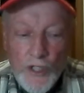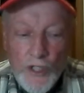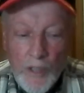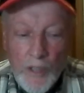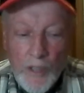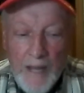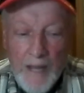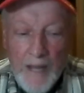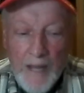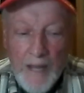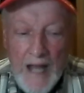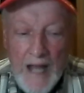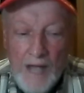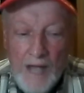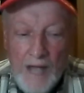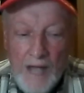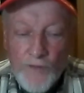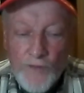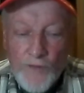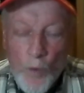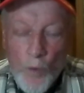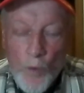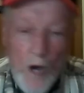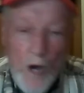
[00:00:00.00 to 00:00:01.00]
about
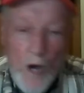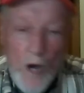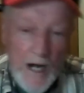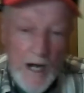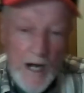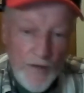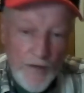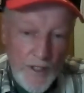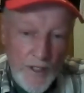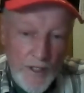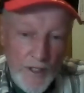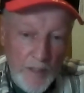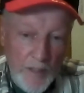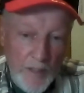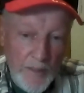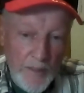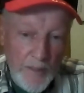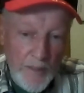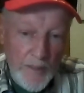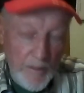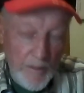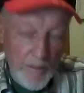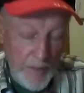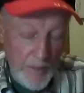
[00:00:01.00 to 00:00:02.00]
half the wire that had
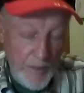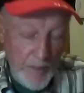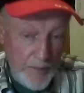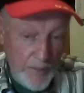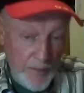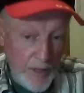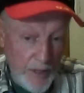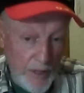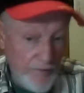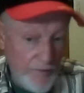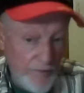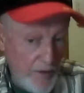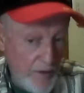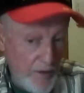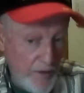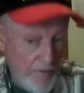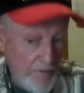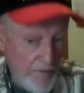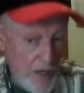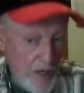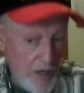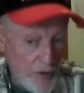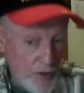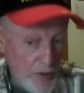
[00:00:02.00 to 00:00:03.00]
been, been put up for that
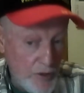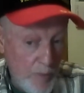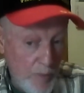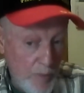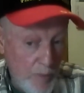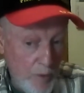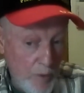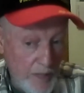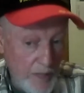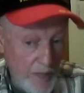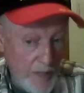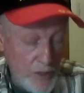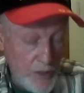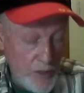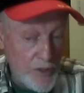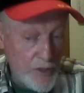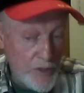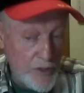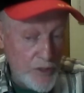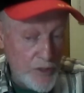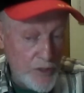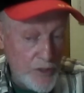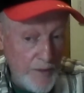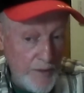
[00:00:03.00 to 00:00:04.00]
fire support base was
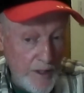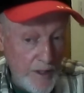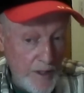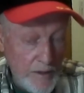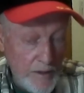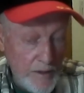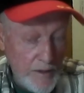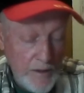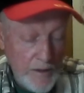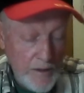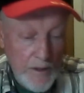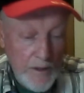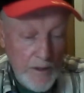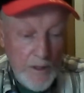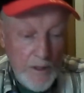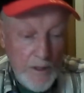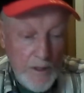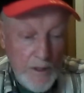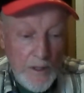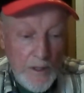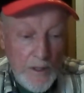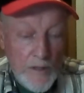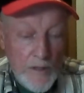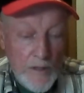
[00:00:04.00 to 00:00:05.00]
still there
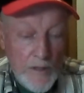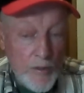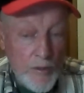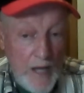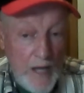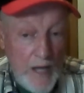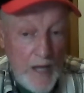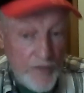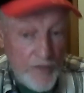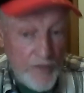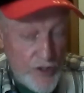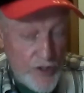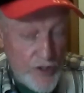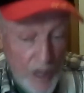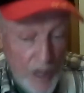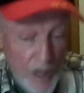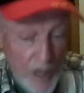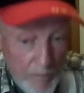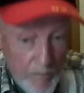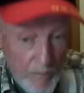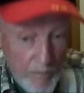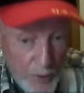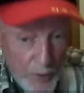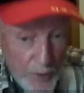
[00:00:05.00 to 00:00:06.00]
so we had
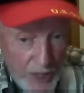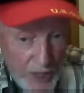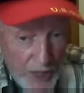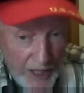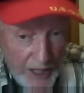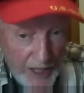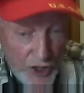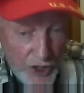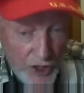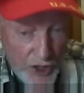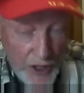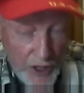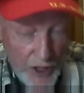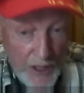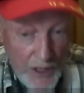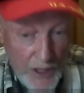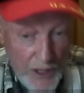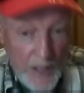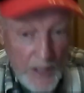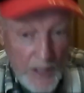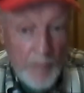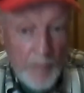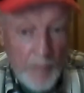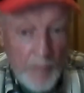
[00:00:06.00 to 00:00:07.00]
some protection
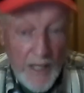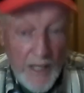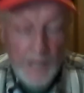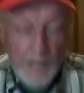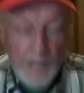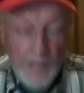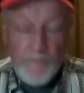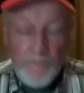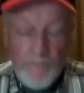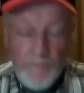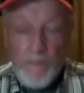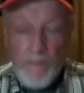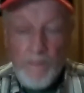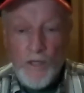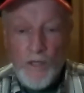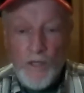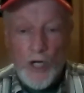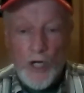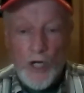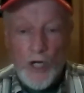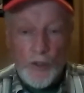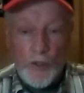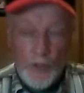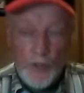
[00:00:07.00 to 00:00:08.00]
but you
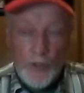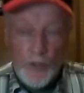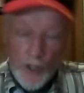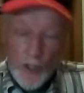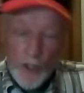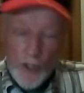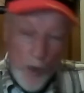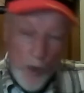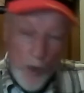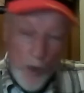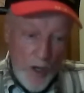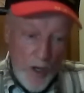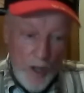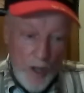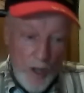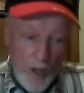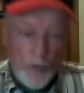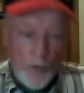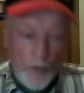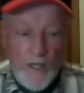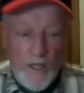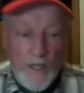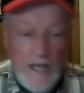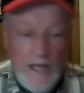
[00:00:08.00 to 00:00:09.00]
know, you're going all
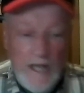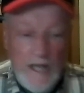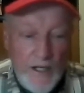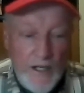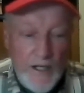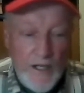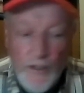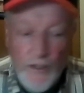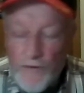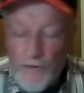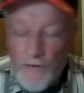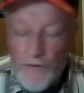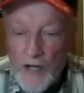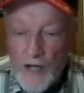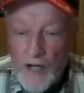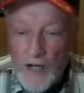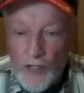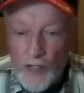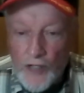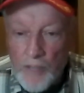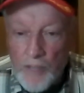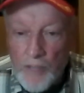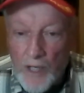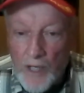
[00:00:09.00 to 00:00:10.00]
the way down to the fire
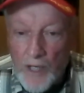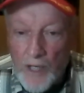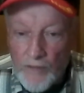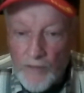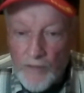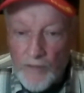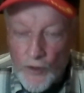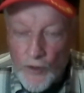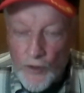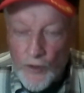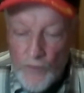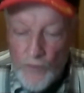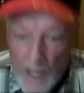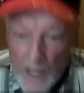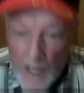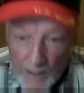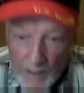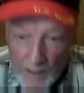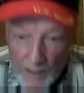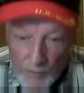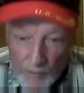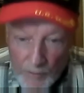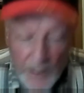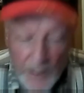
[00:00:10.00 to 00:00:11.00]
team level and you got
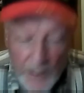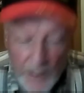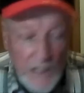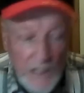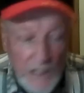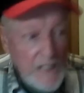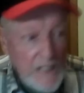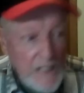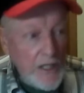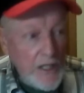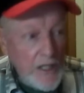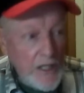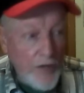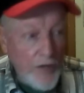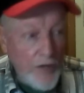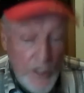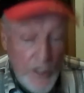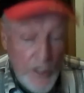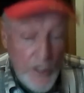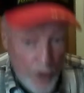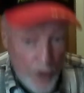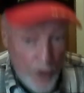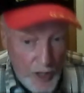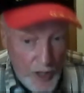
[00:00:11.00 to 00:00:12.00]
everybody, you know,
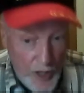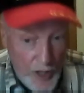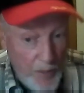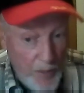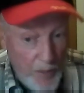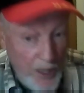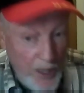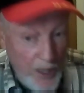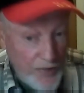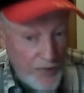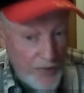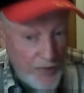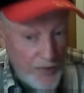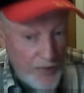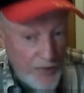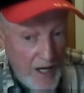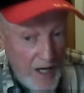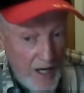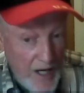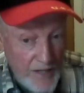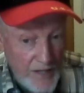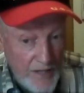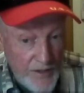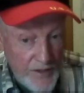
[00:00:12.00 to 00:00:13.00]
these are experienced
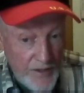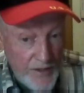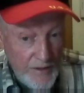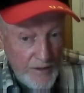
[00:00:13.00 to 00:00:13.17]
guys.